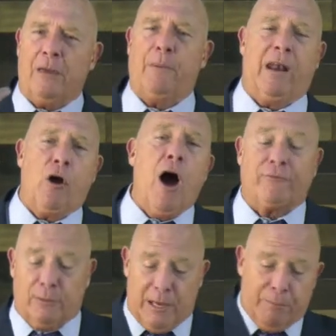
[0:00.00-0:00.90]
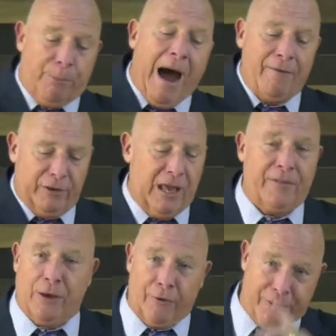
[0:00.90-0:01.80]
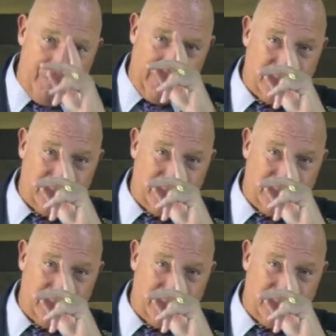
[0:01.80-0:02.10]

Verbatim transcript: better off to be in poverty on the earth and be a